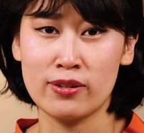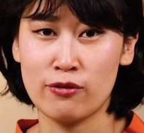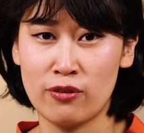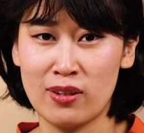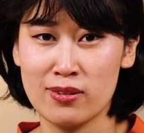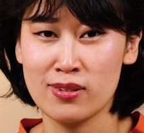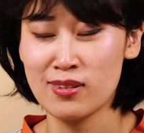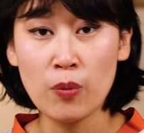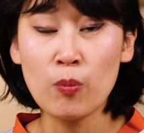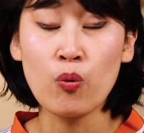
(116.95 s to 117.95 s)
different.
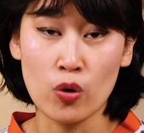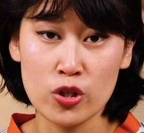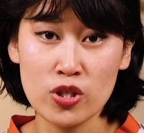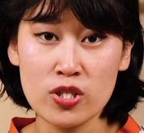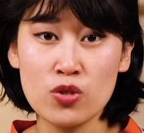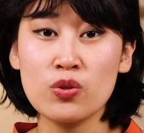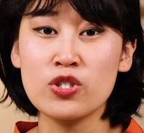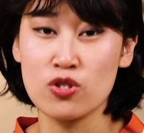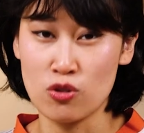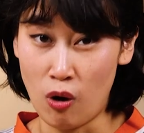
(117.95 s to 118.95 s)
The proportions were
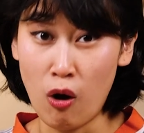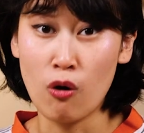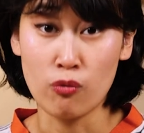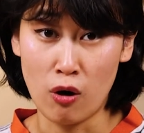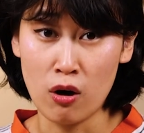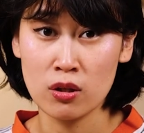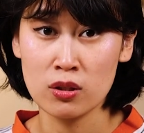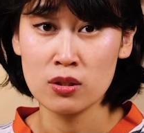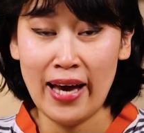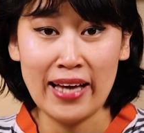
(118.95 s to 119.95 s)
just all wrong.
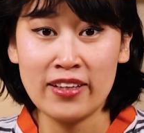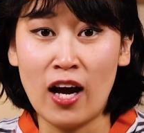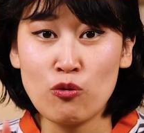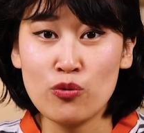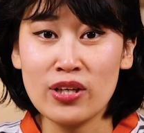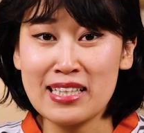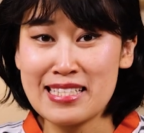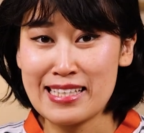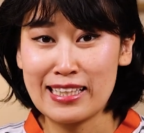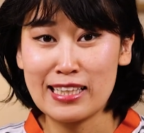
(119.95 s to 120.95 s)
It had an
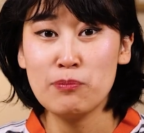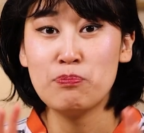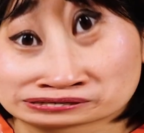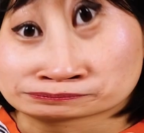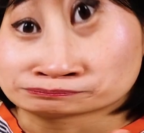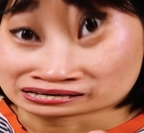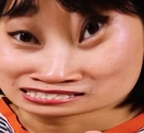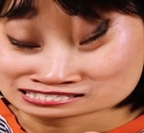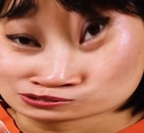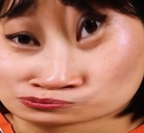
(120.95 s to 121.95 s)
unrealistically big
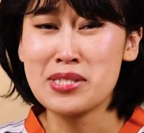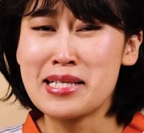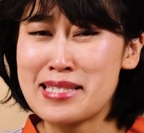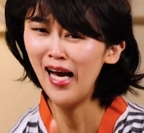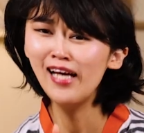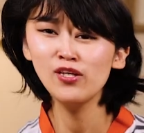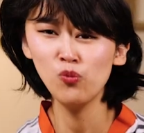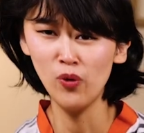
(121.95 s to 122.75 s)
bust with a tiny